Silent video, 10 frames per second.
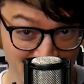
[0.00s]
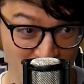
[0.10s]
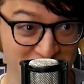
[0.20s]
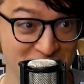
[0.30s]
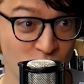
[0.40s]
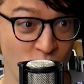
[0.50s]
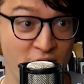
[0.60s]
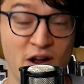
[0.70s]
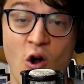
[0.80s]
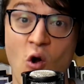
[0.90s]
for this
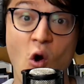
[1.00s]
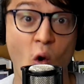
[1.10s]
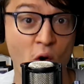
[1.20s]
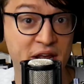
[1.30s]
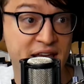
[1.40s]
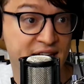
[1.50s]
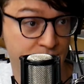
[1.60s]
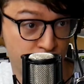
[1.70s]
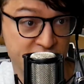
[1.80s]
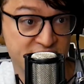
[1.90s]
run are already
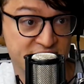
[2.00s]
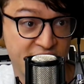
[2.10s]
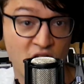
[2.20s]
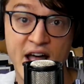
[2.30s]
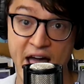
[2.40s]
hitting pre-sale,